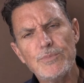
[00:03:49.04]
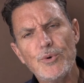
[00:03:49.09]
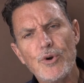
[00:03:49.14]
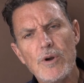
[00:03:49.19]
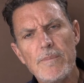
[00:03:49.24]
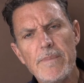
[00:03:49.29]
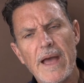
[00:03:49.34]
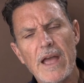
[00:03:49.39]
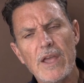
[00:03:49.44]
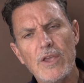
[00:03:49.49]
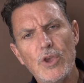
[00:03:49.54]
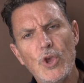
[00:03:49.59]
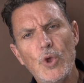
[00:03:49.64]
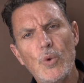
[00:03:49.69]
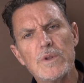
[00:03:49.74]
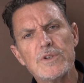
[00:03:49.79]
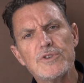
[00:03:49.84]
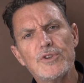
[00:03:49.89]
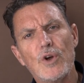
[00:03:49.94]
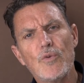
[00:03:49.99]
more about
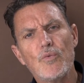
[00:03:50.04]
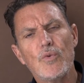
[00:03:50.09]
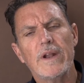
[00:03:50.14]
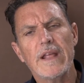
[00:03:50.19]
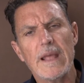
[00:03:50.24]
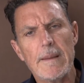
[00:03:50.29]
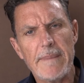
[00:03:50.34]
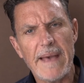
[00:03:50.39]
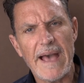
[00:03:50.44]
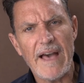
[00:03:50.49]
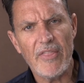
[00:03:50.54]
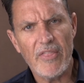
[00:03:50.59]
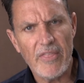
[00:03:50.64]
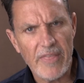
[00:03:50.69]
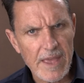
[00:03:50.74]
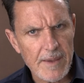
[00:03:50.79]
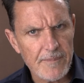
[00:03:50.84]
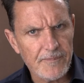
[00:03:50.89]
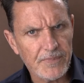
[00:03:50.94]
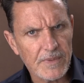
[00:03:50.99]
you. It's not really about
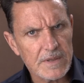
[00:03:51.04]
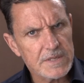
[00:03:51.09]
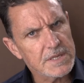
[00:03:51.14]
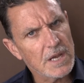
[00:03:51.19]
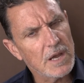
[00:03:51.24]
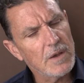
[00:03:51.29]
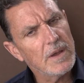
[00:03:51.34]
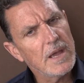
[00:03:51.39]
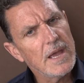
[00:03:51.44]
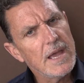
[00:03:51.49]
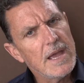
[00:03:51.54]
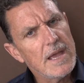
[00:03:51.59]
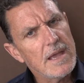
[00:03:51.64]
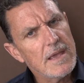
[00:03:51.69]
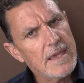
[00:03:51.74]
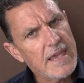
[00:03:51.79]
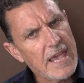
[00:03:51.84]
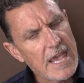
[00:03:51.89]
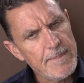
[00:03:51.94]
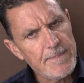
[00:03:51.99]
them. So
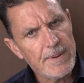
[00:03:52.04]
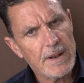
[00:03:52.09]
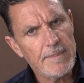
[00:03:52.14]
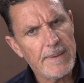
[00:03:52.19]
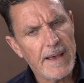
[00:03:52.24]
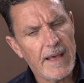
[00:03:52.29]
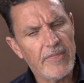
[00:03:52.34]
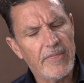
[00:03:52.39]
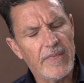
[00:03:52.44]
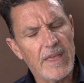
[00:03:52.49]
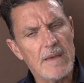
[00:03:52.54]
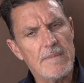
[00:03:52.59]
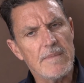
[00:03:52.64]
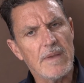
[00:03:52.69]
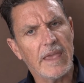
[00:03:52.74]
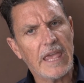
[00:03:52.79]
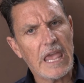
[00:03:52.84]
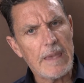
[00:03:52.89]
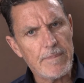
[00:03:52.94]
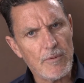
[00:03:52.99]
keep it about them,
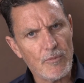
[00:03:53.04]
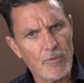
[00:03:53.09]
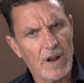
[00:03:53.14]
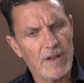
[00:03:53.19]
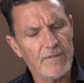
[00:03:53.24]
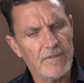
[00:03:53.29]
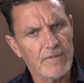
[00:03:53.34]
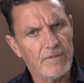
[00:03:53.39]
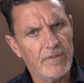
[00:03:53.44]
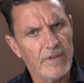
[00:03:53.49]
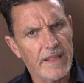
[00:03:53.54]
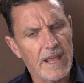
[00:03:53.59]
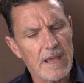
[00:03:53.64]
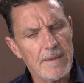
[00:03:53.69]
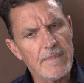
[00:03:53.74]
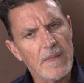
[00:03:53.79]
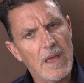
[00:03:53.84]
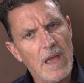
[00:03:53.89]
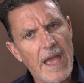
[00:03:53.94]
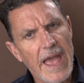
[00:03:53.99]
keep it relevant for
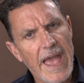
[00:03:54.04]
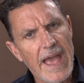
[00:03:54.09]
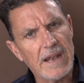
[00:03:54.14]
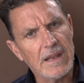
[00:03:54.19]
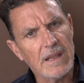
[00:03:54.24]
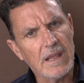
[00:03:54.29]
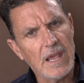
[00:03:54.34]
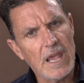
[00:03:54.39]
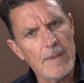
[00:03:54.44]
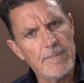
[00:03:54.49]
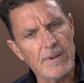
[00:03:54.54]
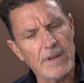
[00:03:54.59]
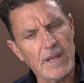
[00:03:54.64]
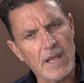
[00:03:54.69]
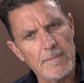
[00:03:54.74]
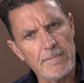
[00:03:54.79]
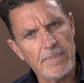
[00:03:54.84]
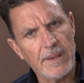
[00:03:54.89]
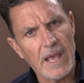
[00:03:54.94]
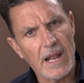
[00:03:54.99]
them, and keep it
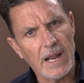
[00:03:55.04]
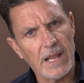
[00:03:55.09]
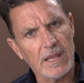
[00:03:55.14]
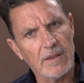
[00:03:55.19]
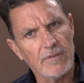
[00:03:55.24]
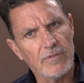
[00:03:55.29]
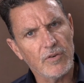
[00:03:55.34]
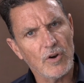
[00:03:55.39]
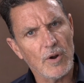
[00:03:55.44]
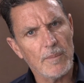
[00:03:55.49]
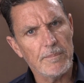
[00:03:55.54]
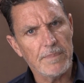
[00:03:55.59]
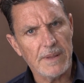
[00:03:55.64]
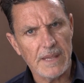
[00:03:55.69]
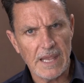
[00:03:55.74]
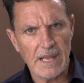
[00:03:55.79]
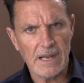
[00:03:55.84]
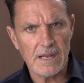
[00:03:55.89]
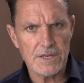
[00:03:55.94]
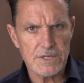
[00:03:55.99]
compelling from
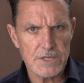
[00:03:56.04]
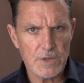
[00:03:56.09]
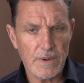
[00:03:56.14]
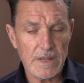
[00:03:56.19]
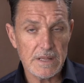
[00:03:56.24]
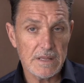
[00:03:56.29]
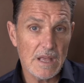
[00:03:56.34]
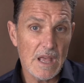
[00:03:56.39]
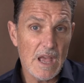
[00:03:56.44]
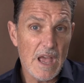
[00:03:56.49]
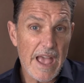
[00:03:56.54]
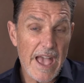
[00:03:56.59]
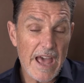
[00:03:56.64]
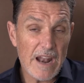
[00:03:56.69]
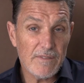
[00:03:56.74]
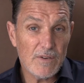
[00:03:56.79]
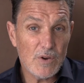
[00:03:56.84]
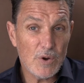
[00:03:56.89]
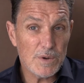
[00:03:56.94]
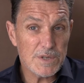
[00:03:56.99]
beginning to end.
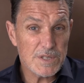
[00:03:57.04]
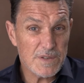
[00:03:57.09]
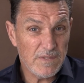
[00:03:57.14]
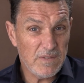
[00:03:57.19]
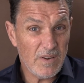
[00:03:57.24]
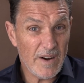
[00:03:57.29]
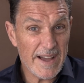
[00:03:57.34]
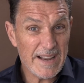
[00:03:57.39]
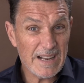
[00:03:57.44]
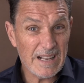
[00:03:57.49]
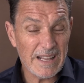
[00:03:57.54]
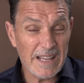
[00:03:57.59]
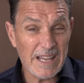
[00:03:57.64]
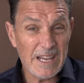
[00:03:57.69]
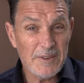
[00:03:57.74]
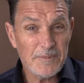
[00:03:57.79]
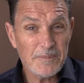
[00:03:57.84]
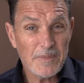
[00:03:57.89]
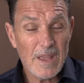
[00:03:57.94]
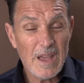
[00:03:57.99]
And of course,
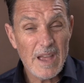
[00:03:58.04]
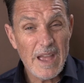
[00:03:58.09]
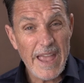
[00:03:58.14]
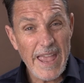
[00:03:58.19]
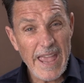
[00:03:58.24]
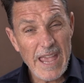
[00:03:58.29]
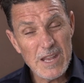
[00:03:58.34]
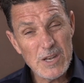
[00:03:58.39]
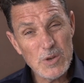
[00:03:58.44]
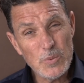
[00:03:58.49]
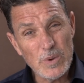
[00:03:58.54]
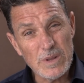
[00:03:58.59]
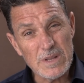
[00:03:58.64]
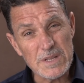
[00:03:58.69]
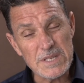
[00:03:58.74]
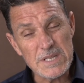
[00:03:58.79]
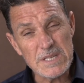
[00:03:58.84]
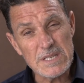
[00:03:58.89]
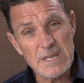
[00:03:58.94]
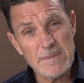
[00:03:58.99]
finally, end with a
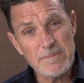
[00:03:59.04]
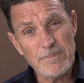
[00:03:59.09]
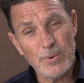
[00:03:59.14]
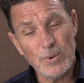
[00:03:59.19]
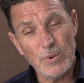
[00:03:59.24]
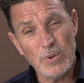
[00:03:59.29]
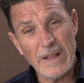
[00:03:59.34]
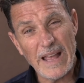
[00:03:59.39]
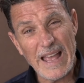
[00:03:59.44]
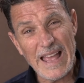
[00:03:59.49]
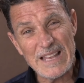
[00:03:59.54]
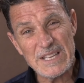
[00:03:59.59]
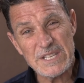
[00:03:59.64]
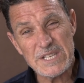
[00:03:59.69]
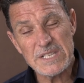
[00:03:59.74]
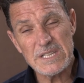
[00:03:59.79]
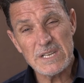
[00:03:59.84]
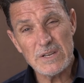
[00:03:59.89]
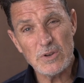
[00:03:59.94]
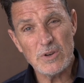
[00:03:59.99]
simple,
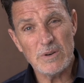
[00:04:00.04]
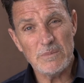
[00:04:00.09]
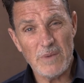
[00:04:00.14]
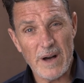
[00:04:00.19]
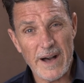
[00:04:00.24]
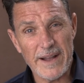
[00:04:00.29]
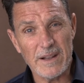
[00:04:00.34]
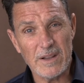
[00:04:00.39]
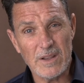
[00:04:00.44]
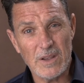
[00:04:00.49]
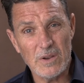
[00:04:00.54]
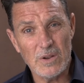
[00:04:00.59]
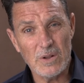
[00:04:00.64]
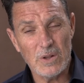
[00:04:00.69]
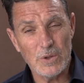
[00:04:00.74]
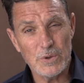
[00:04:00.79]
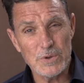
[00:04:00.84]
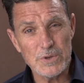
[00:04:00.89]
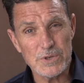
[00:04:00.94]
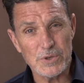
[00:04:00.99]
single-minded
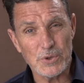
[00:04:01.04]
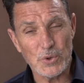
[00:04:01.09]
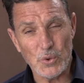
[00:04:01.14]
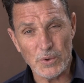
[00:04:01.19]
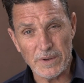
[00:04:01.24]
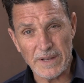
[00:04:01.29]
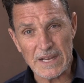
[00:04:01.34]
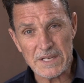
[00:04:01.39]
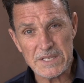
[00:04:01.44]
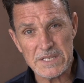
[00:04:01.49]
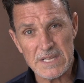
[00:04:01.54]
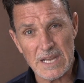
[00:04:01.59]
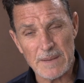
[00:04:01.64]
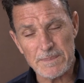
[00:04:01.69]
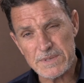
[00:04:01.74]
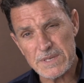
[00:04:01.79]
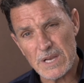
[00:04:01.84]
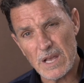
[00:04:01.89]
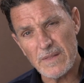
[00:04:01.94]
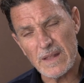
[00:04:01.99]
conclusion or next
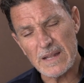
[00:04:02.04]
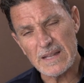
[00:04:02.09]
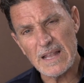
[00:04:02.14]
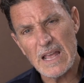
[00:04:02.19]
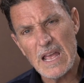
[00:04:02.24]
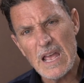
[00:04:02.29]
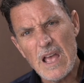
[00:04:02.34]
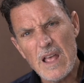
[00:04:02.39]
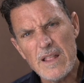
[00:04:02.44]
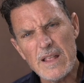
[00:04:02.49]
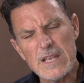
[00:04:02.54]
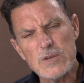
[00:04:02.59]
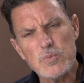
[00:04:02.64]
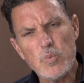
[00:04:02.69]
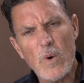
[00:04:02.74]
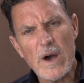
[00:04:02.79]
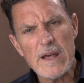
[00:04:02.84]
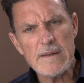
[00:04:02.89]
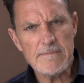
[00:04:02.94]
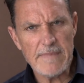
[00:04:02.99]
step, so that there's
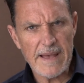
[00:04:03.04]
one